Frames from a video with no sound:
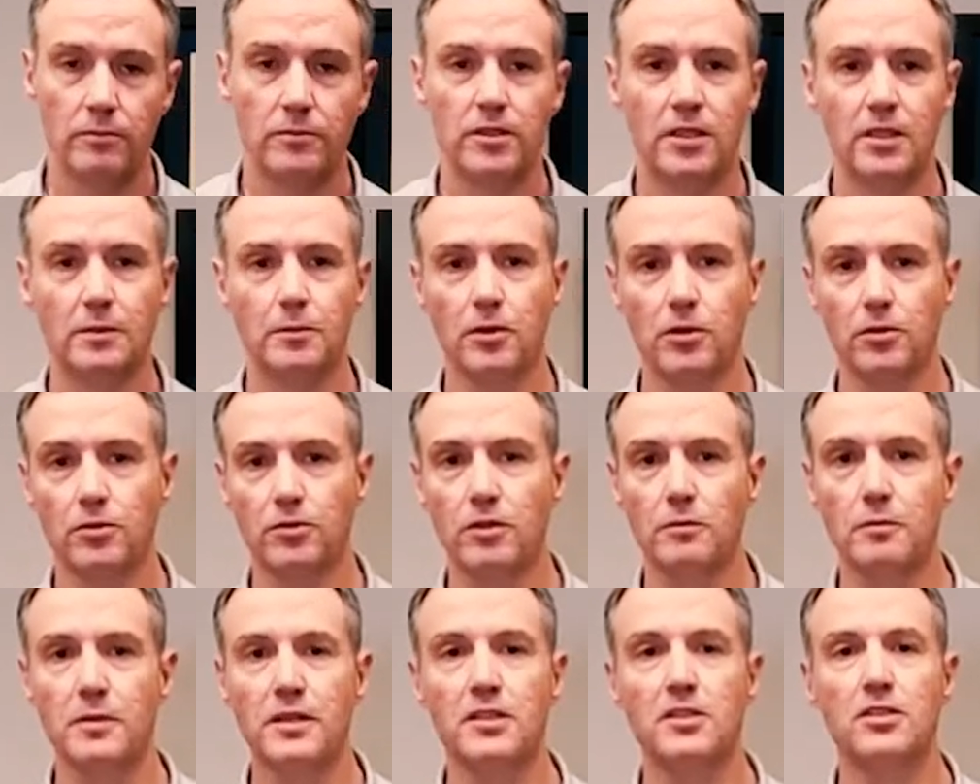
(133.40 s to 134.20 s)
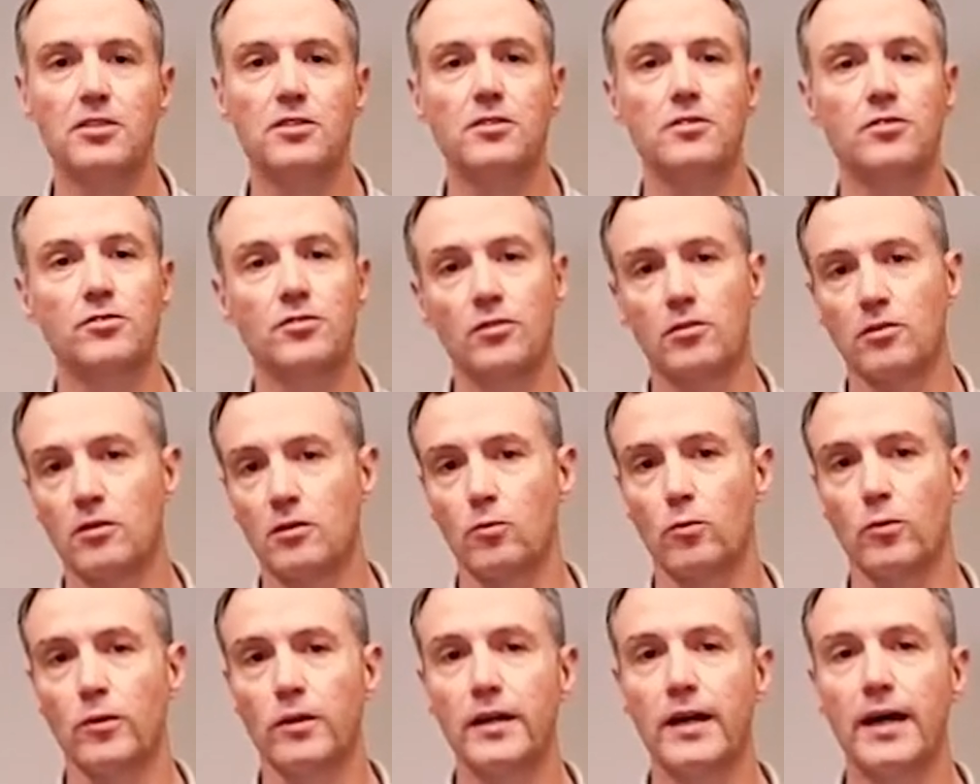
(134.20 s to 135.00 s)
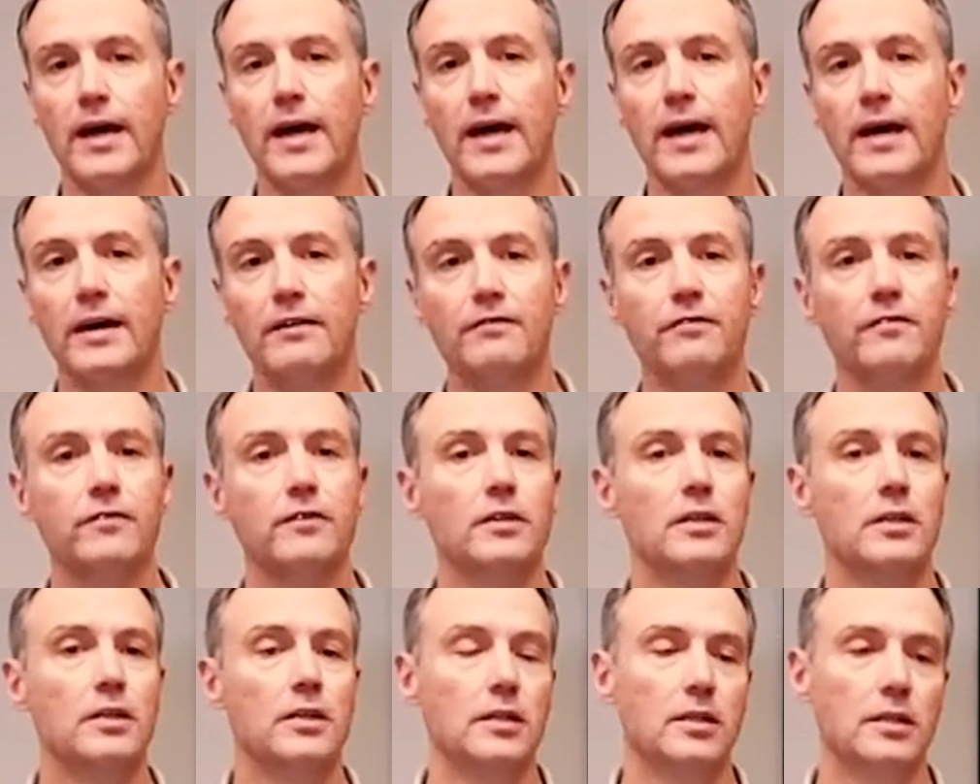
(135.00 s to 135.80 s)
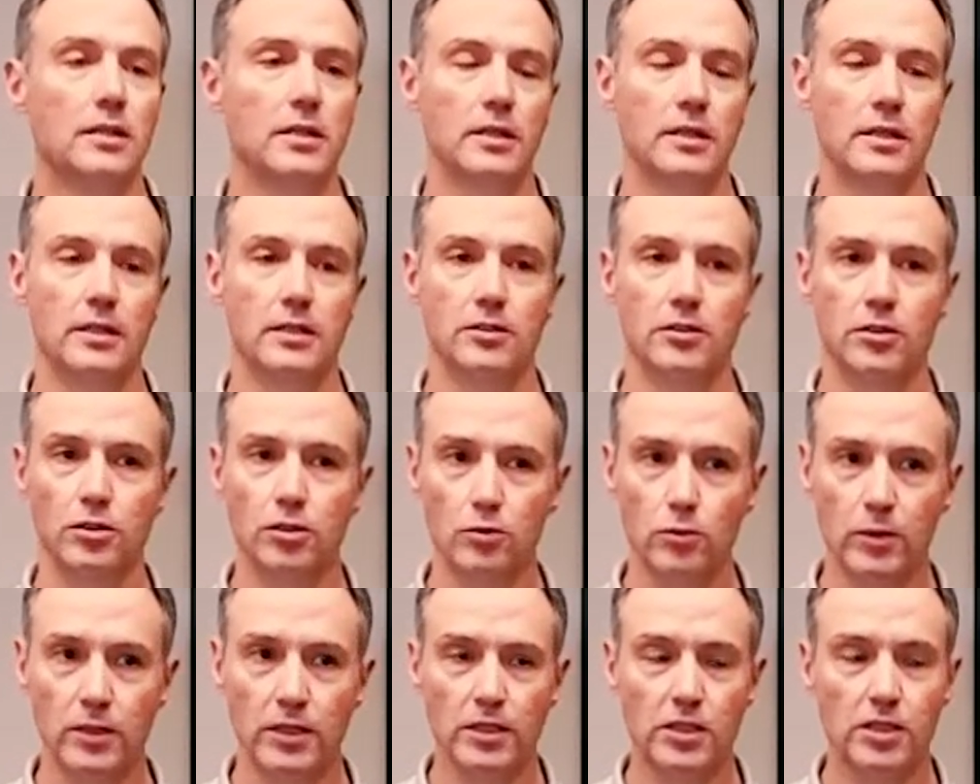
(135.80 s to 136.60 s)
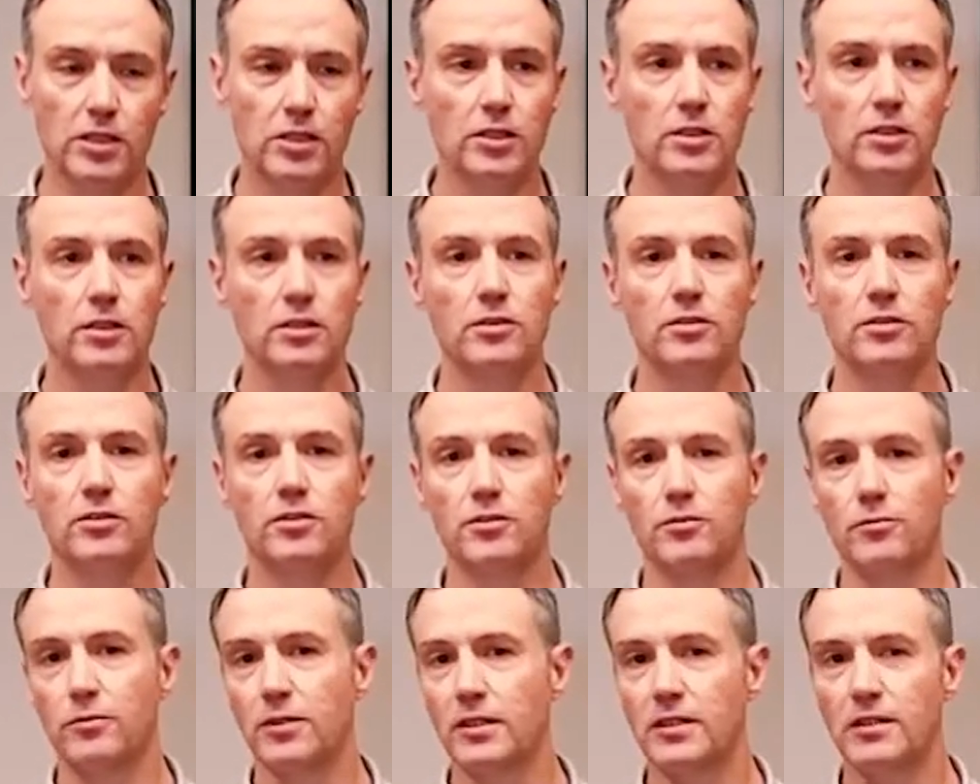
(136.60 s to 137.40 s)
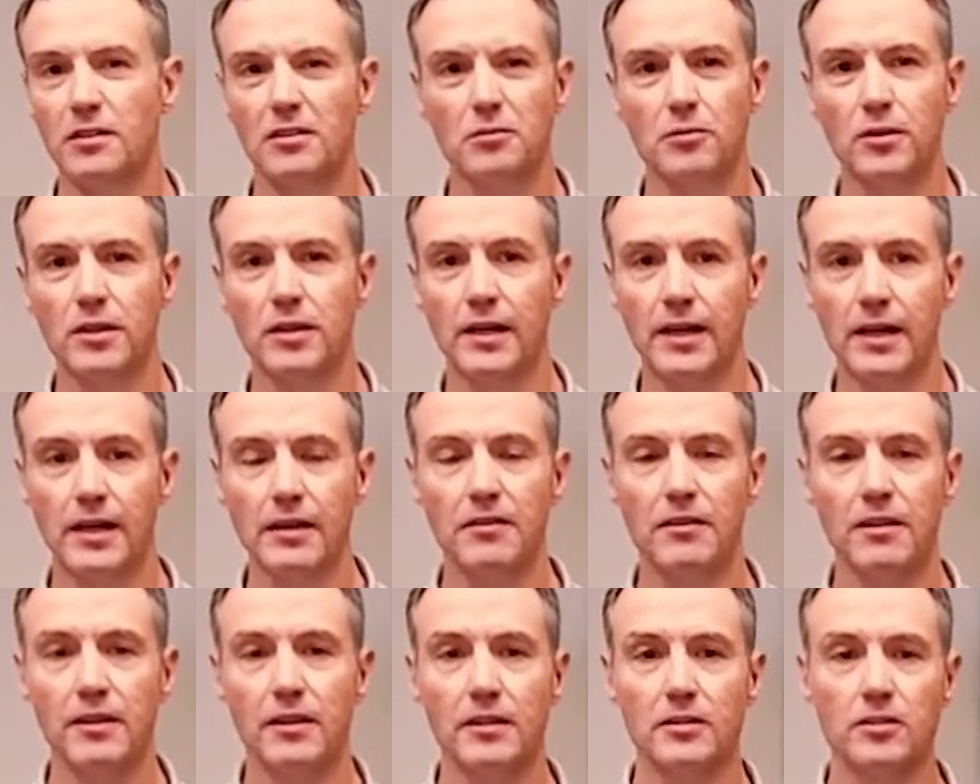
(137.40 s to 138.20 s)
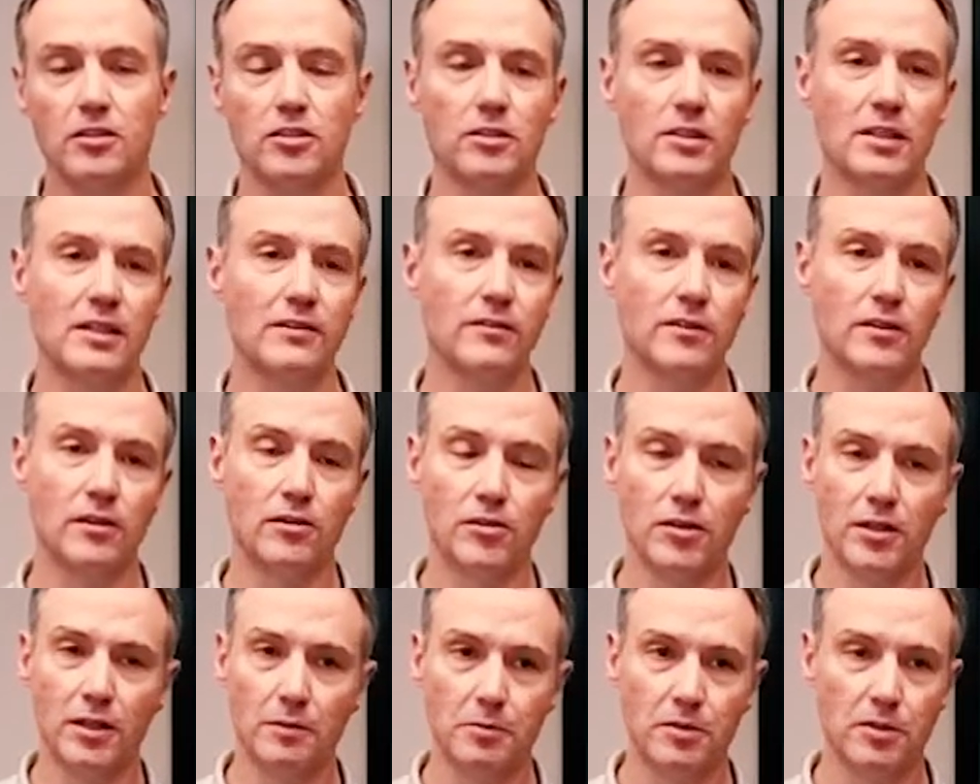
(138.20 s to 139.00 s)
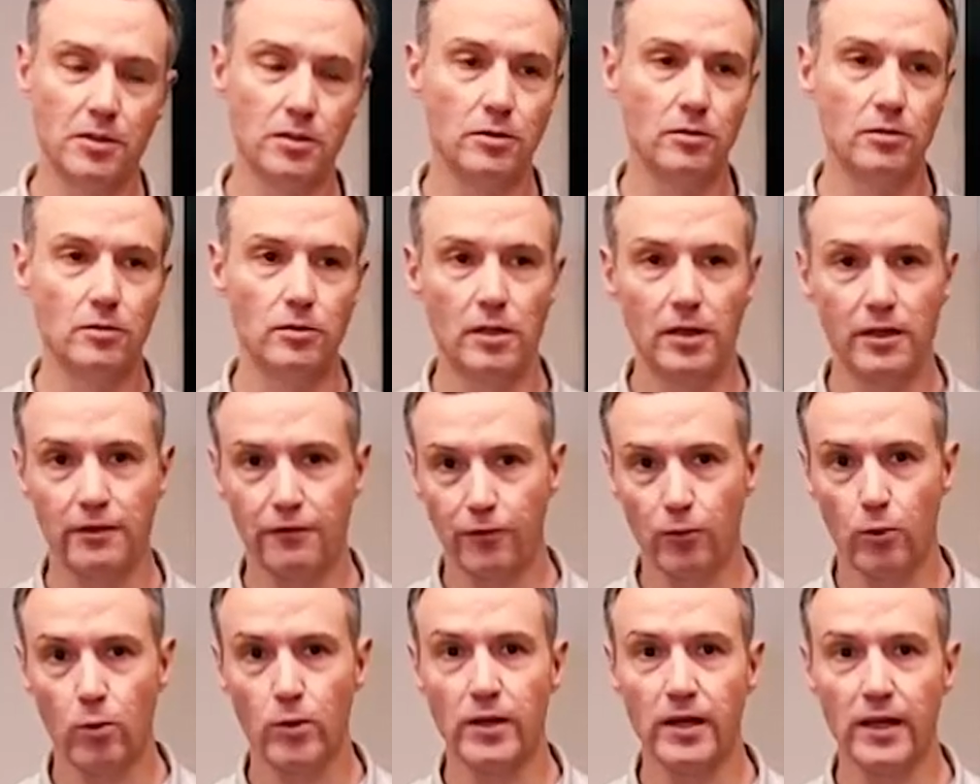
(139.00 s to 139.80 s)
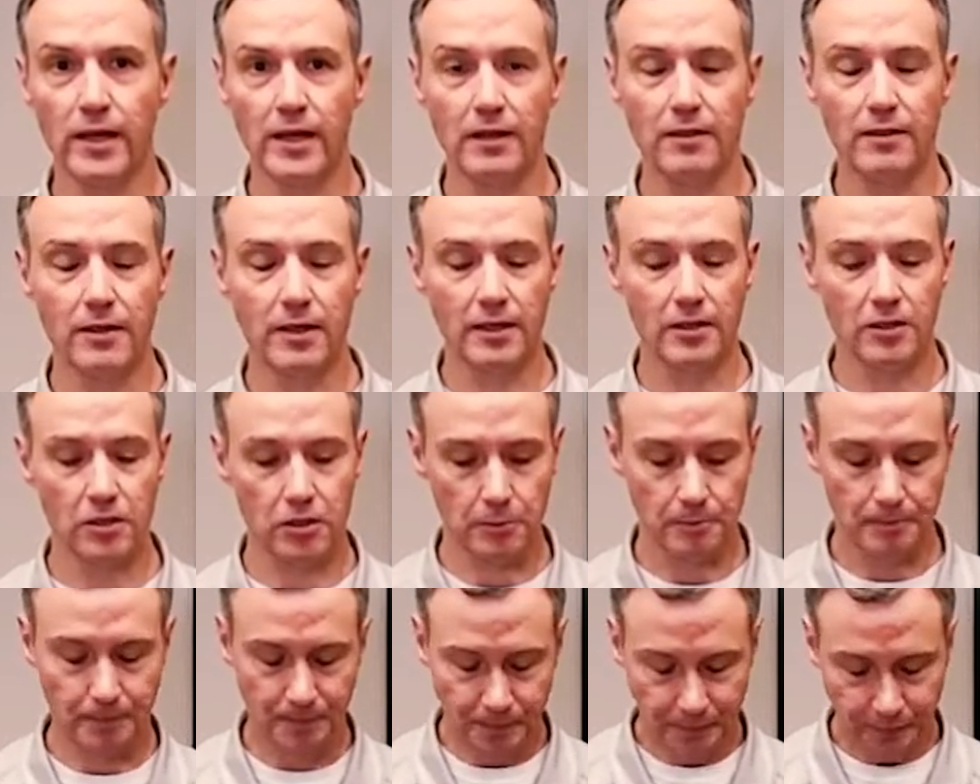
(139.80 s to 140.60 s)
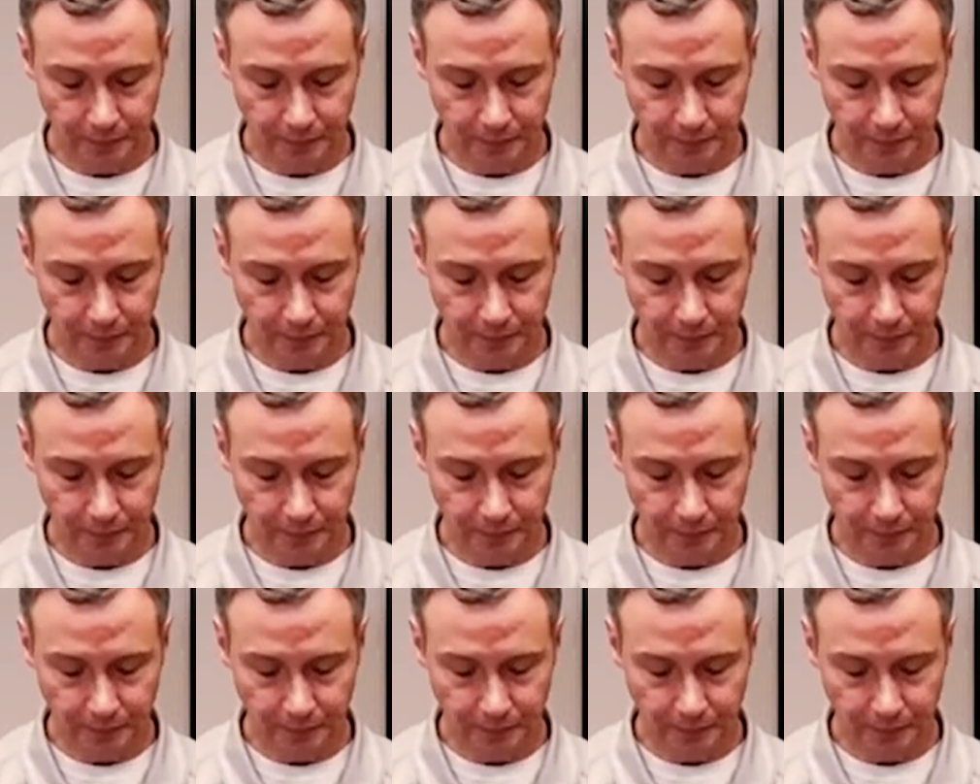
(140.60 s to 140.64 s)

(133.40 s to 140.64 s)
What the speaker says: Typical dimensions are 1.5, 2 inches, 3 to 3 1/8 inch, even on up to 4 1/8 inch.